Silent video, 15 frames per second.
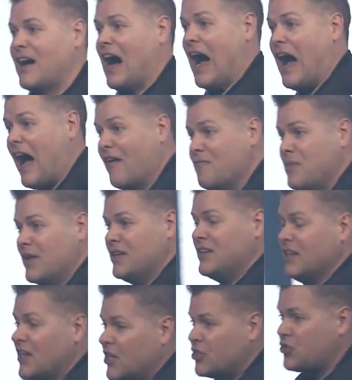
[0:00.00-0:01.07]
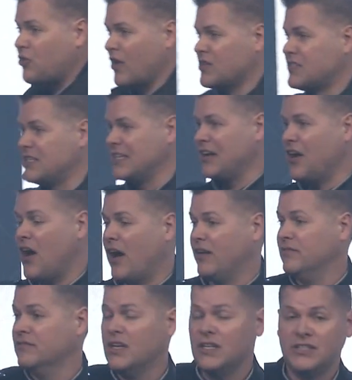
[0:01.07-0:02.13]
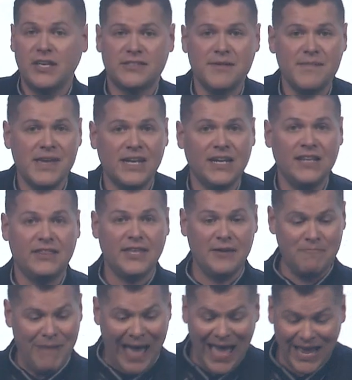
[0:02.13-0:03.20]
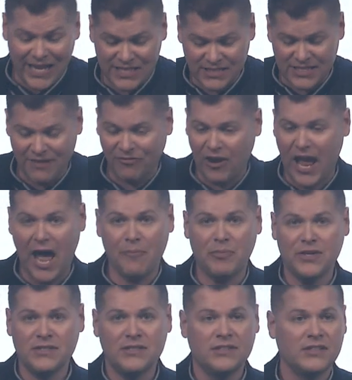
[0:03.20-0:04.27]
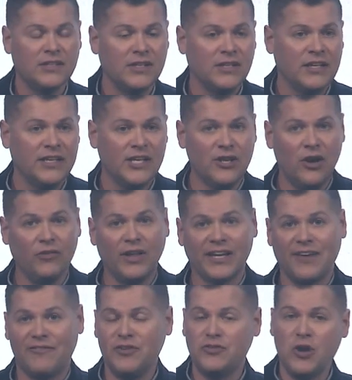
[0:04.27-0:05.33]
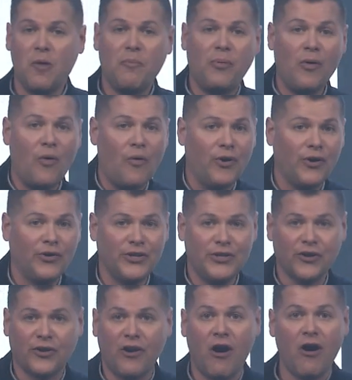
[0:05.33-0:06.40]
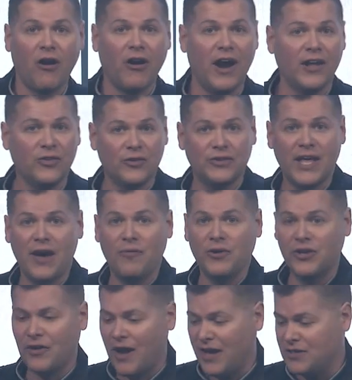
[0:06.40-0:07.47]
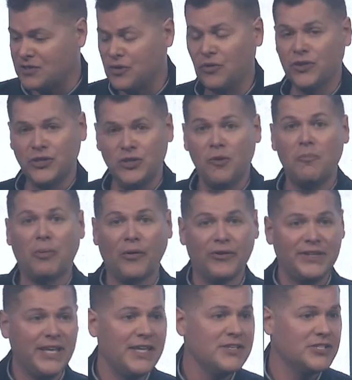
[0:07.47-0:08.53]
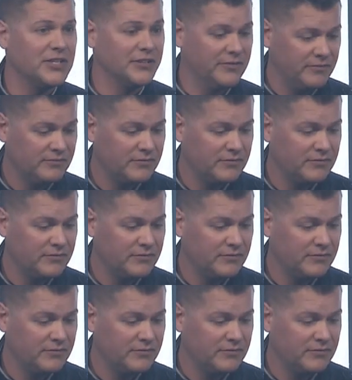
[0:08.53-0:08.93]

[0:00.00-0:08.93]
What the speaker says: I've been trusting God. Doesn't mean anything bad has never happened. You know, like if you don't put oil in your car, I learned that when you're in high school, you'll burn the engine.